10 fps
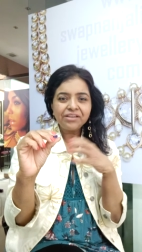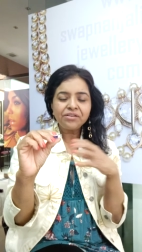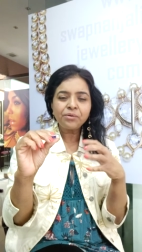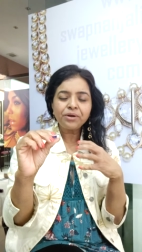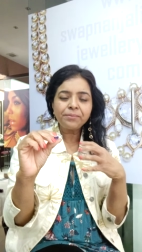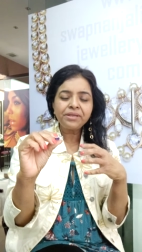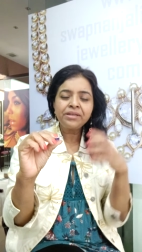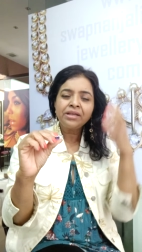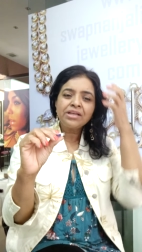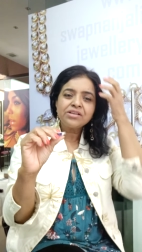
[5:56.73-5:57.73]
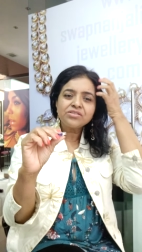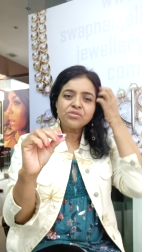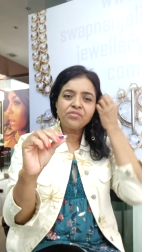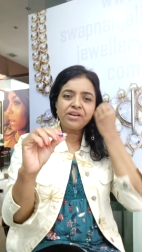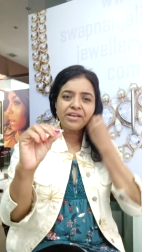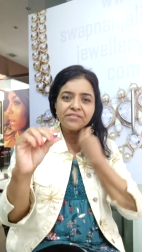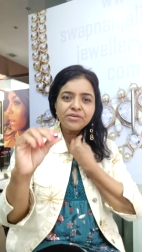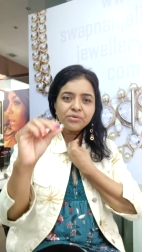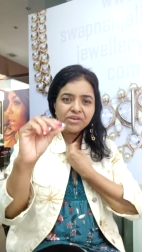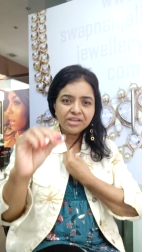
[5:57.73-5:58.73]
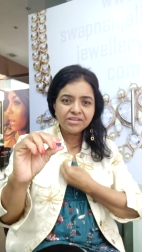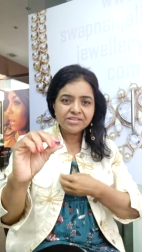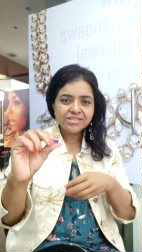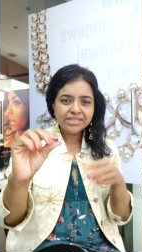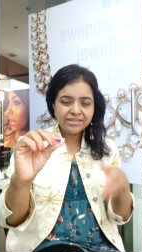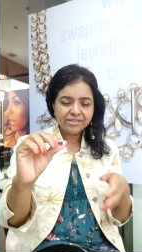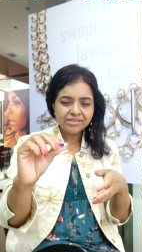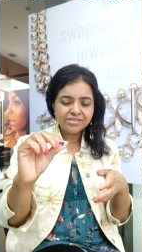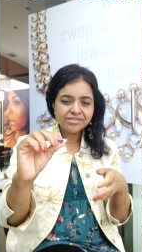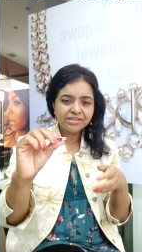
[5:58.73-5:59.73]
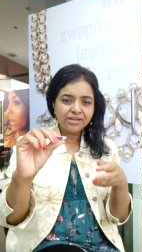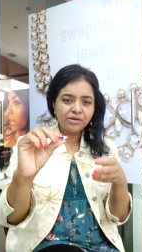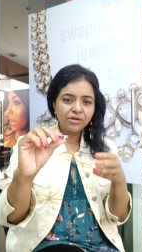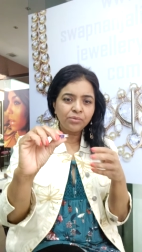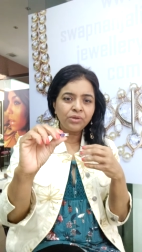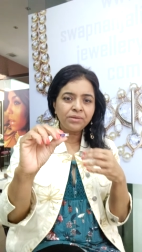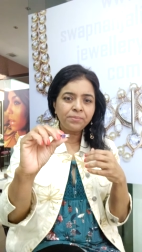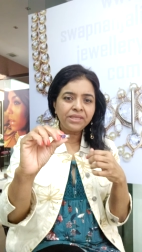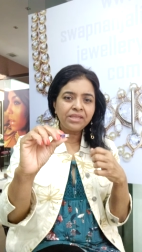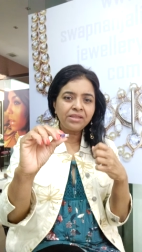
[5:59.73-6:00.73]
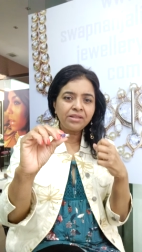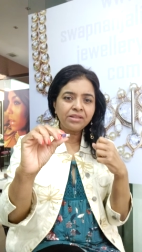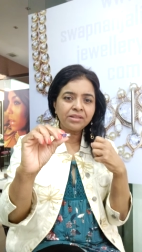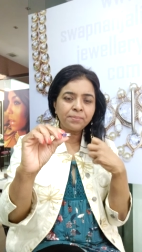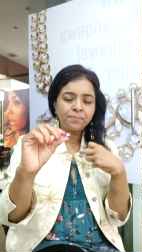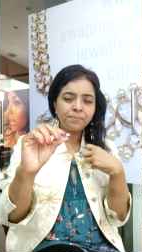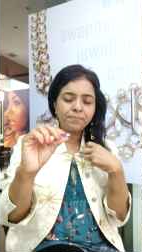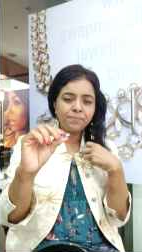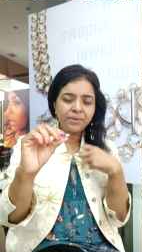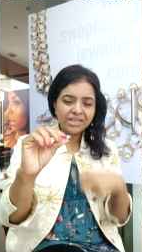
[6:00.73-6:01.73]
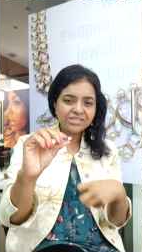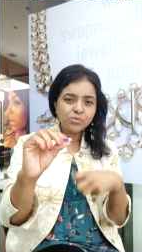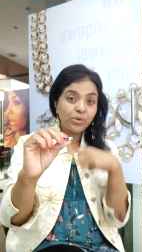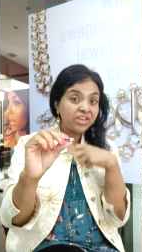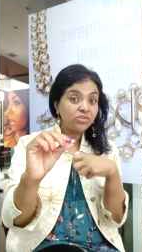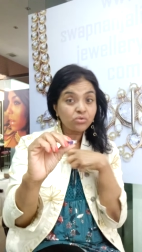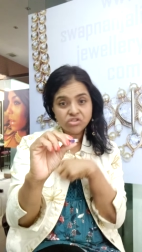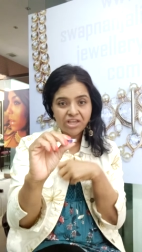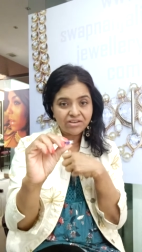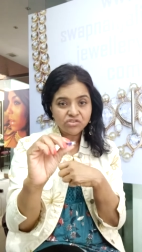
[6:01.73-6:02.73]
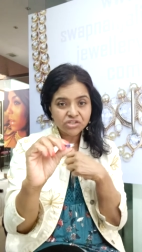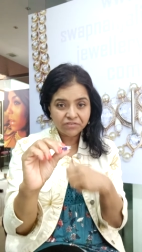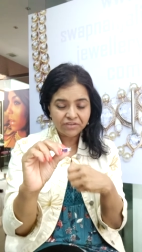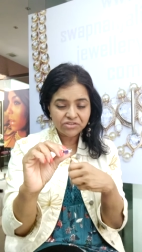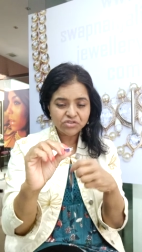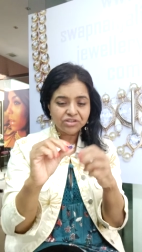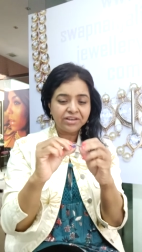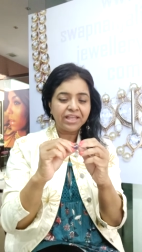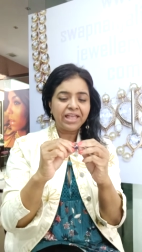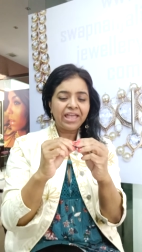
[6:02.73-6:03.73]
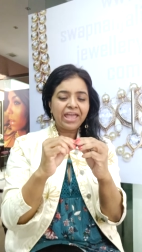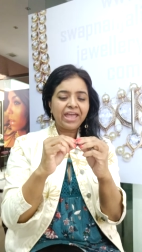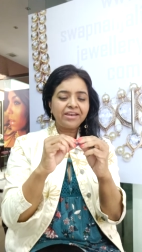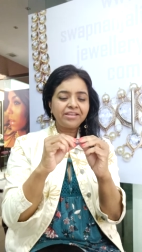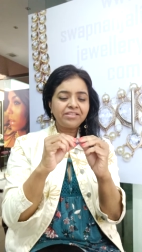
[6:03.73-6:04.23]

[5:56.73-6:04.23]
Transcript: You know what I mean? So wherever Uranus is, will be the place where you challenge convention. And